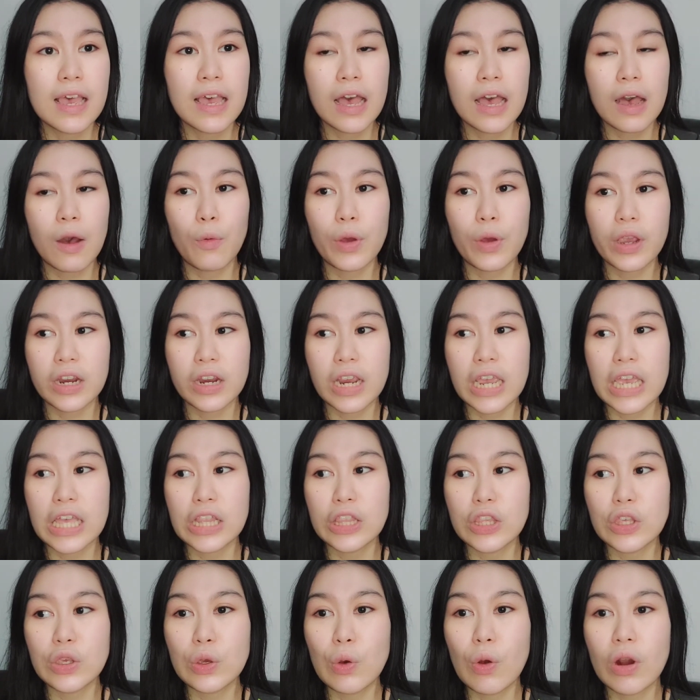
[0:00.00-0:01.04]
wherein
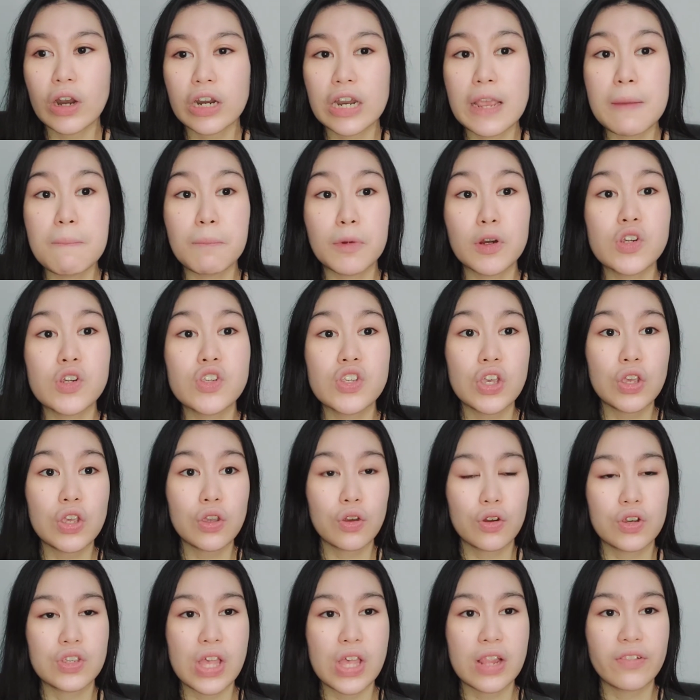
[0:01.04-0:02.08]
you are immersing
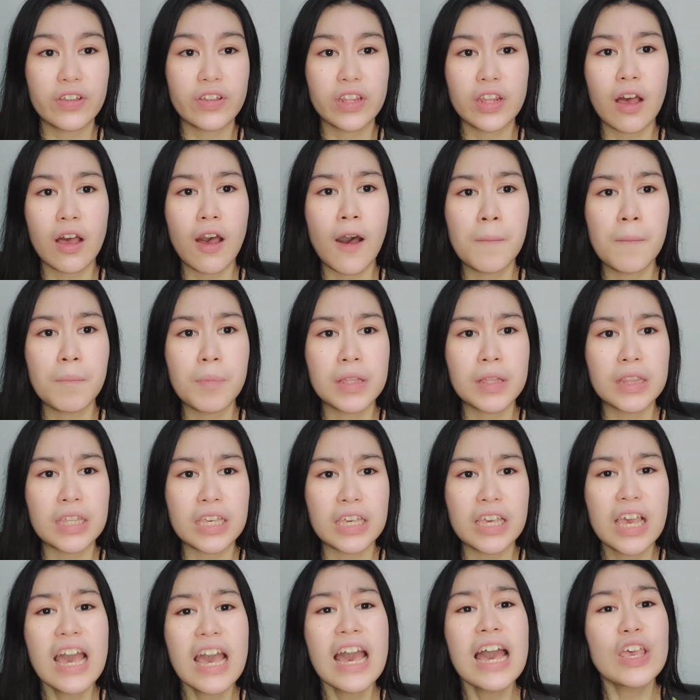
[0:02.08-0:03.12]
yourself in a
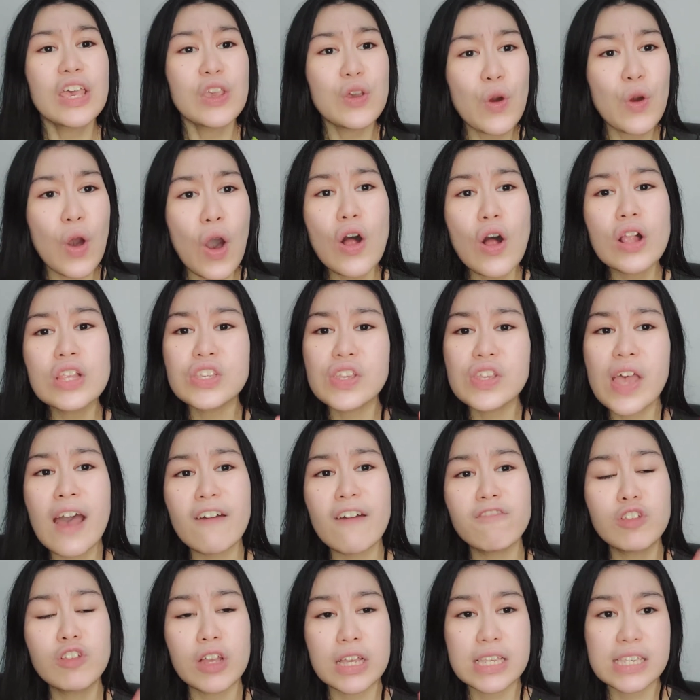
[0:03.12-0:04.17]
company, you also
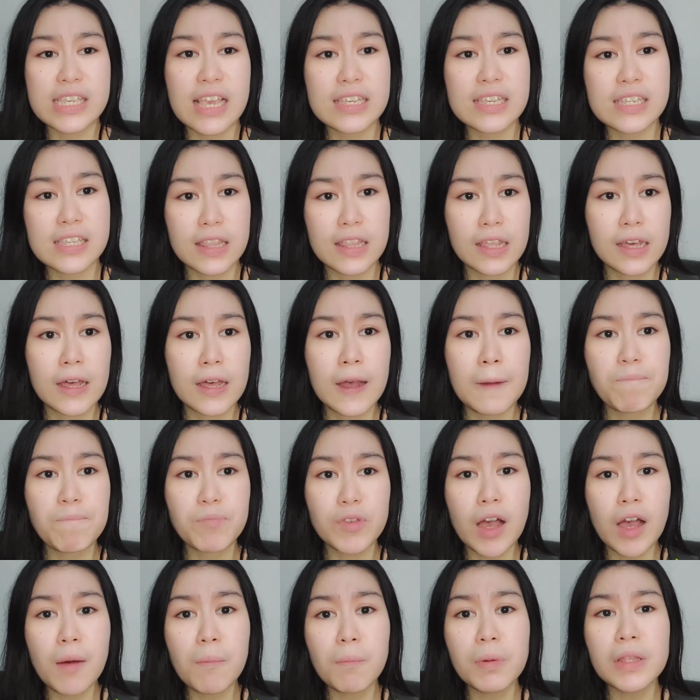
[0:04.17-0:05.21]
have to assess the
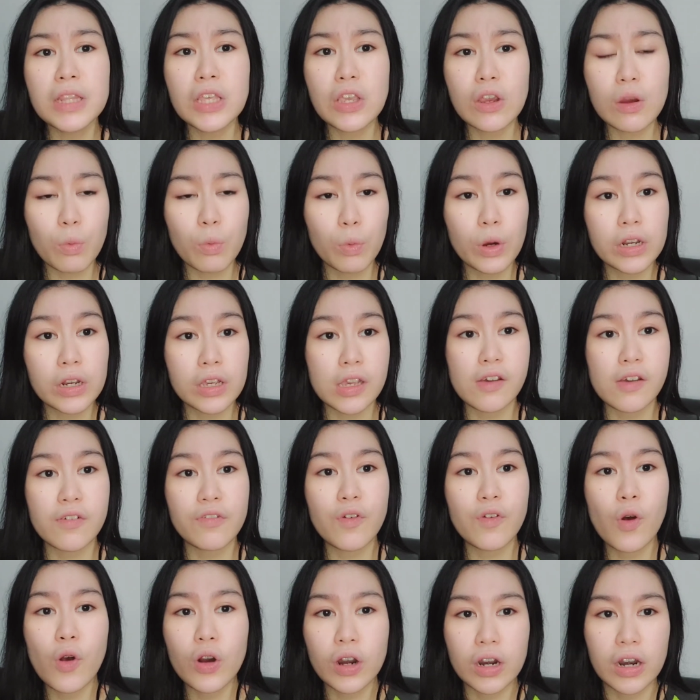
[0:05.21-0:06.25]
company you're working
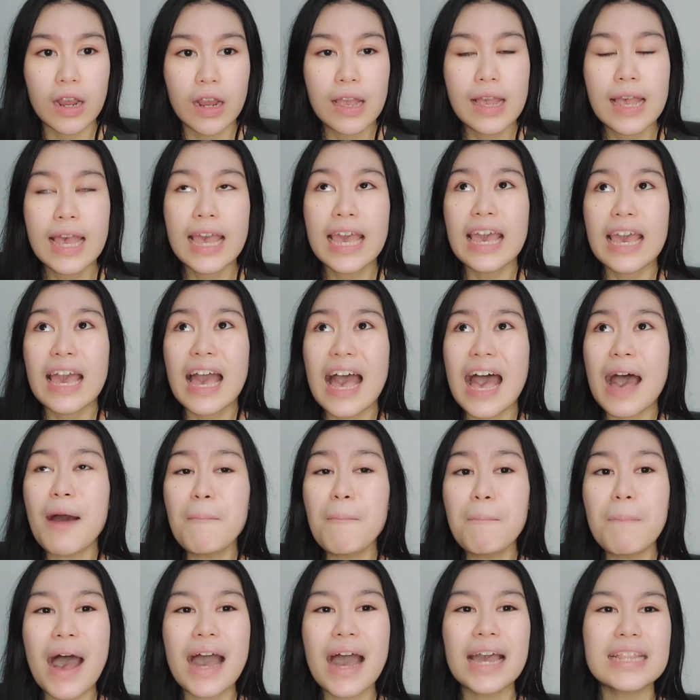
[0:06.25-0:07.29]
for.
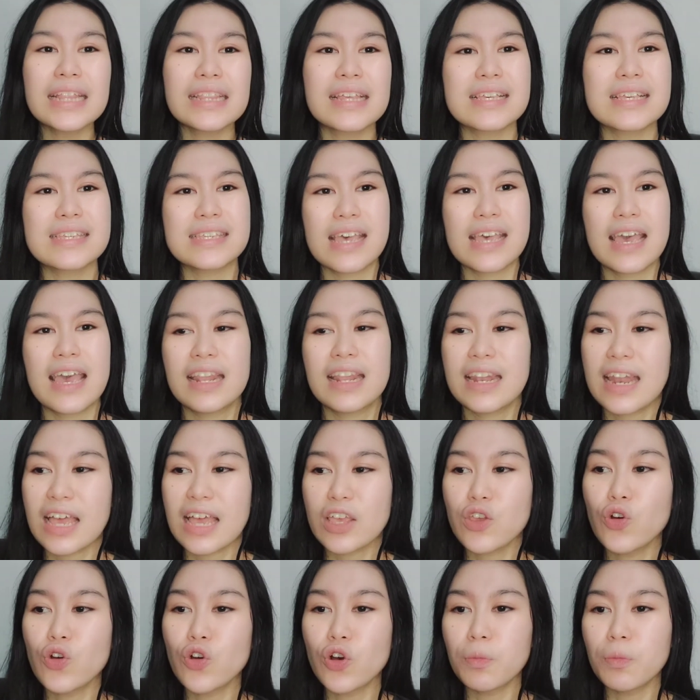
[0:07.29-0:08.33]
Ang pangit kasi na
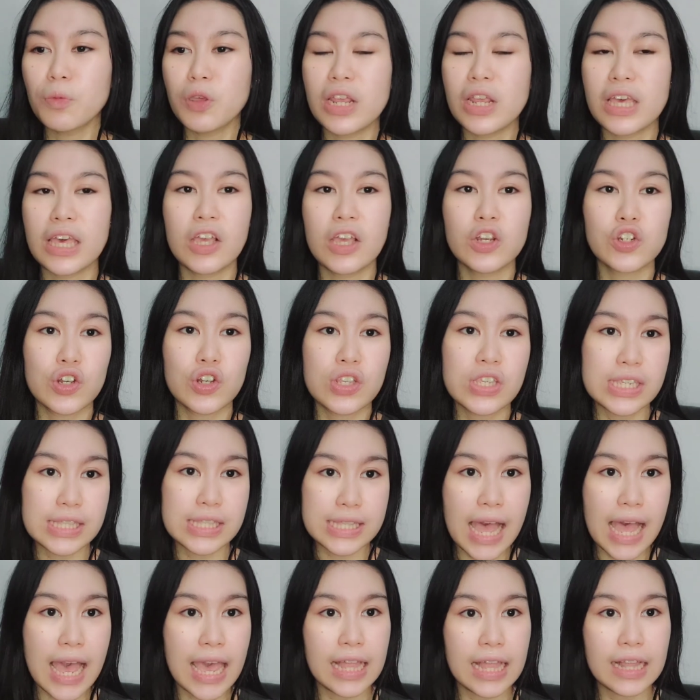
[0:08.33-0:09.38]
yung communication
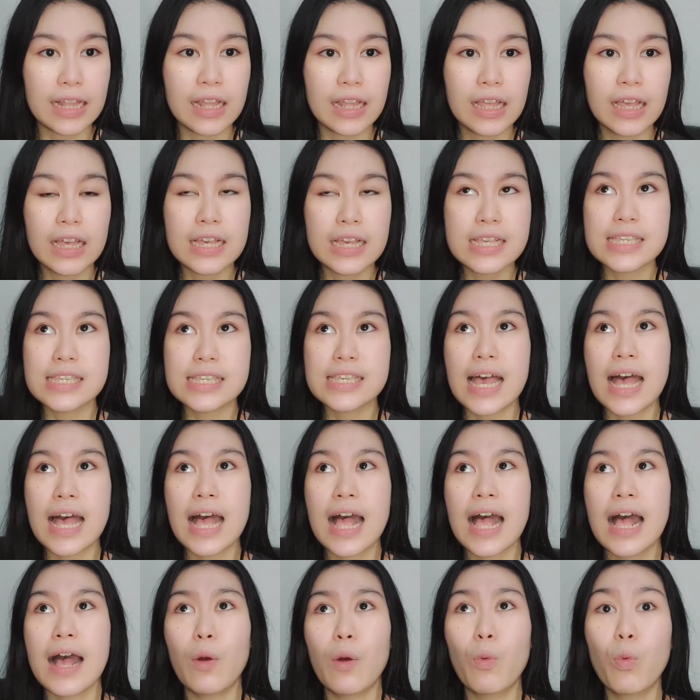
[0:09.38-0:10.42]
style
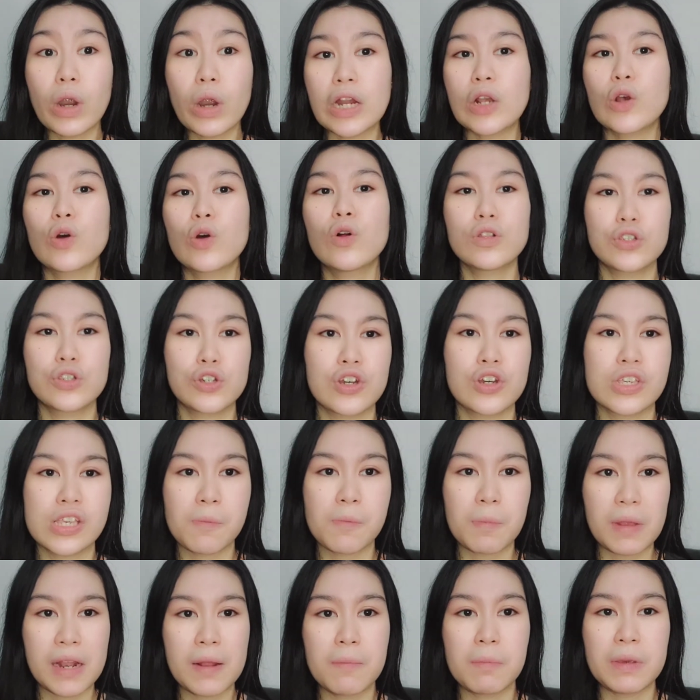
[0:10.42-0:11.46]
sa work culture sa
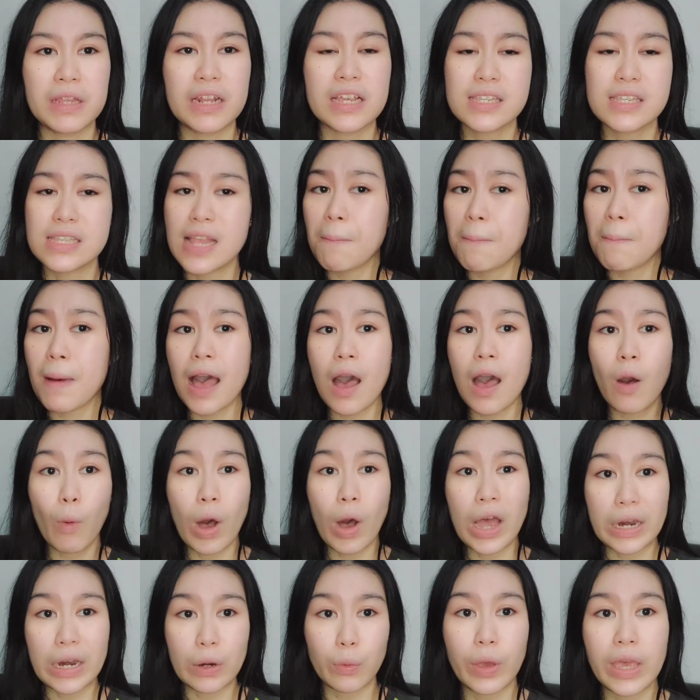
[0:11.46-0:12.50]
Pilipinas, napaka
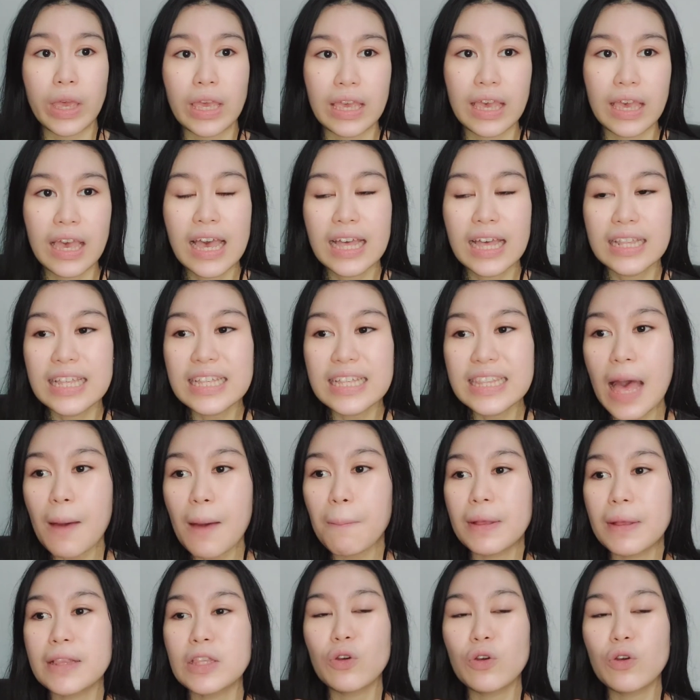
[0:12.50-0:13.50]
one way. Na dapat yung